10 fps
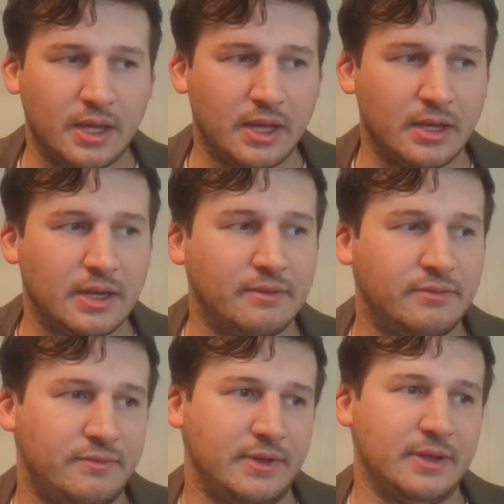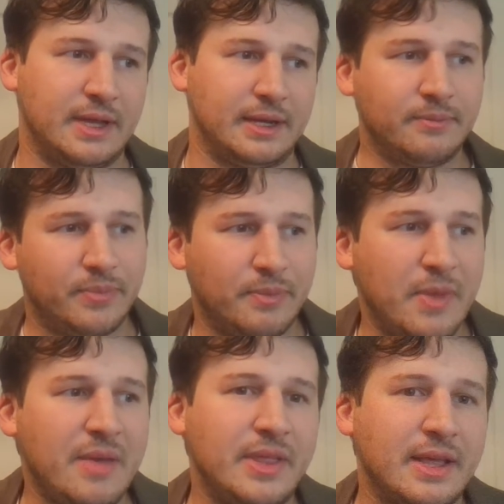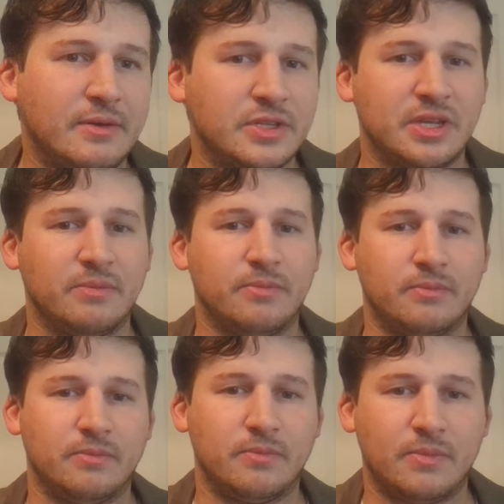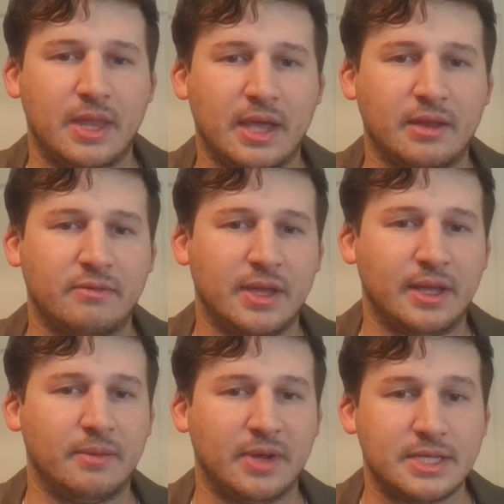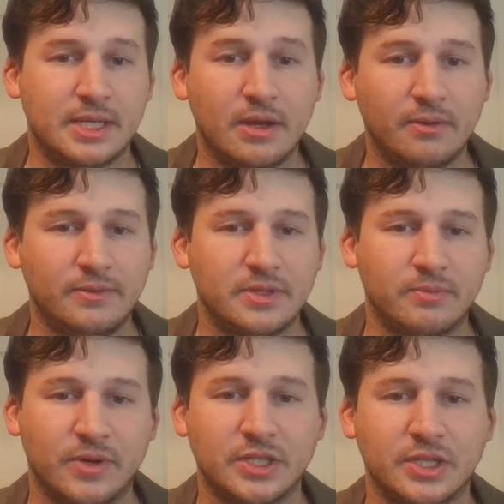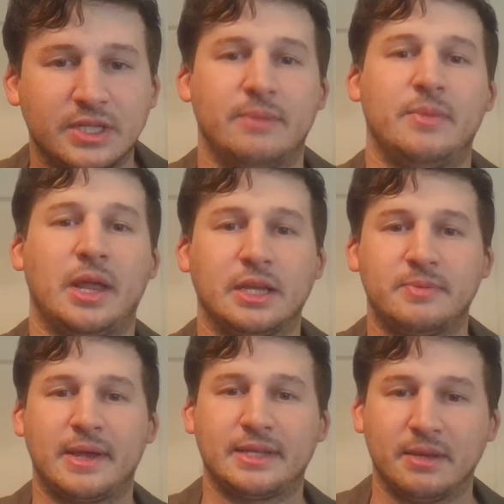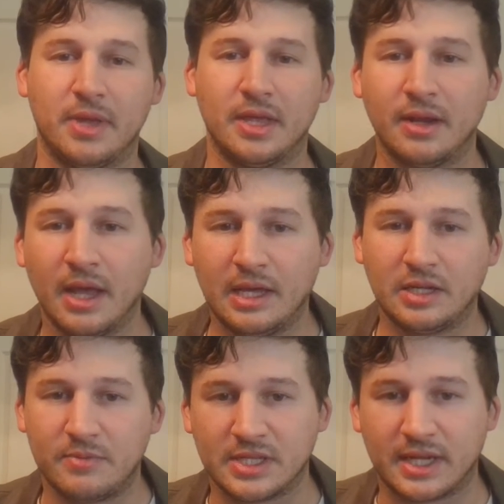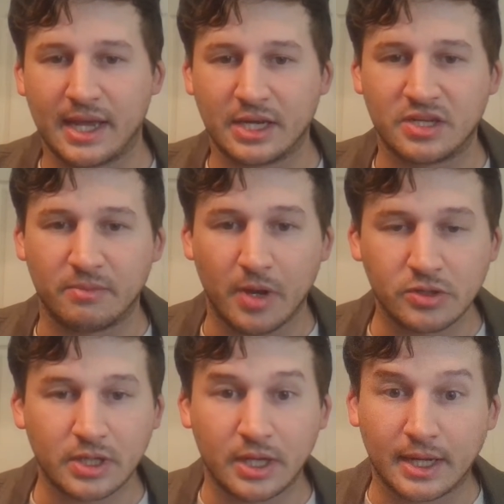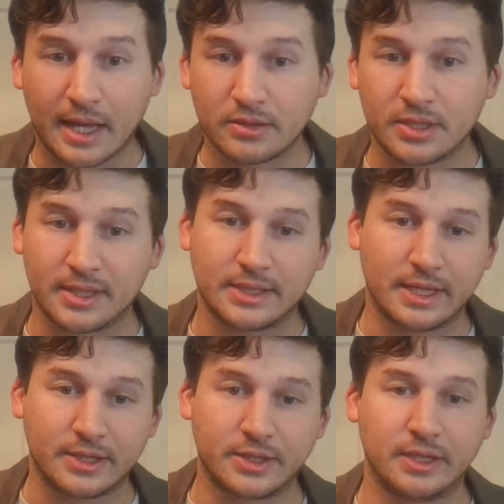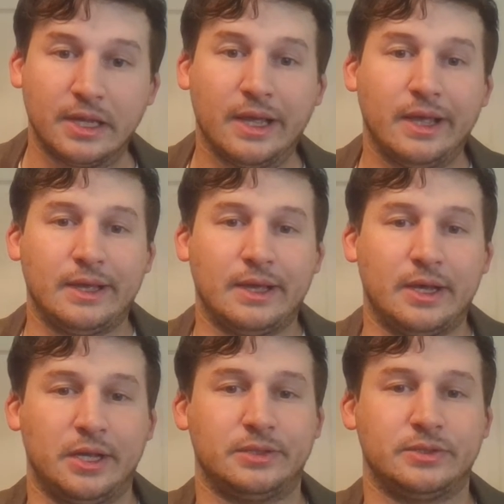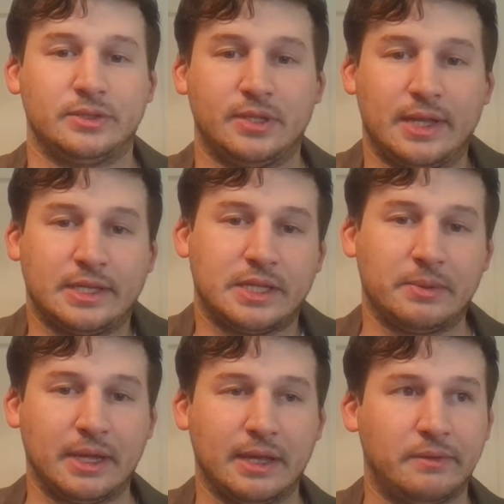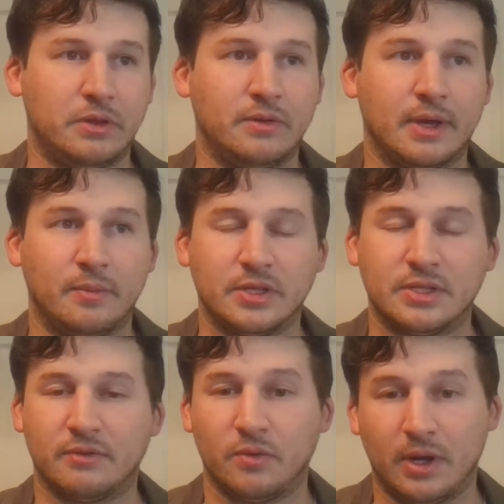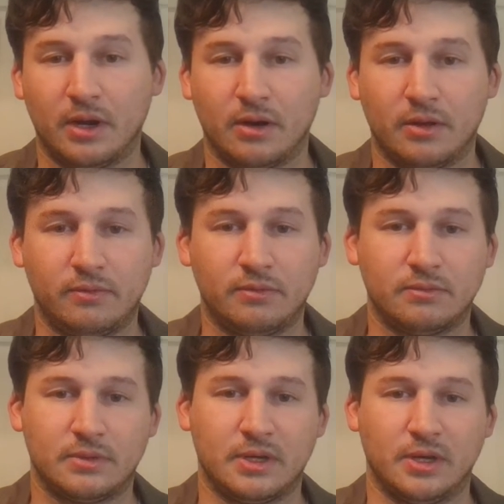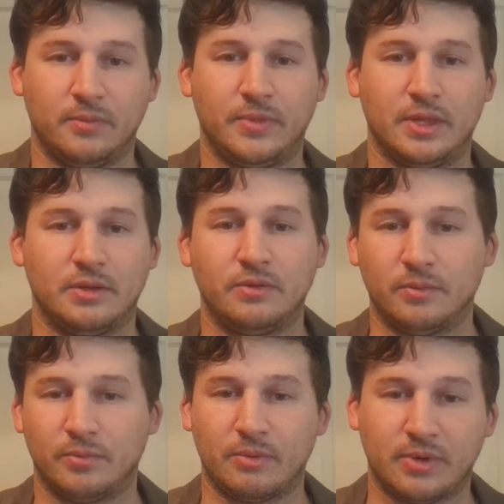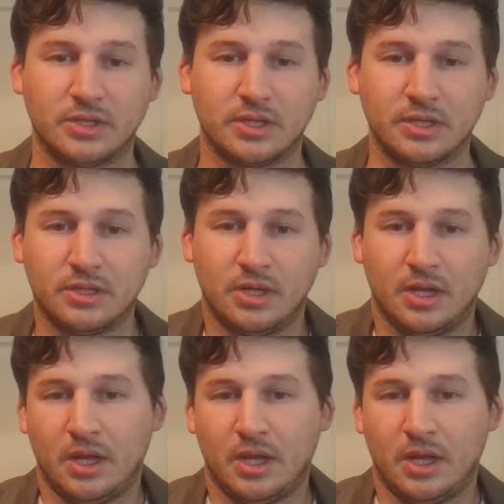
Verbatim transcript: and I feel like maybe that was some negative thing in myself, some prejudice. I'm not expecting men to be as engaged emotionally in a counseling session. Uh, and so that's something I, you got to be self aware of, um, a prejudice.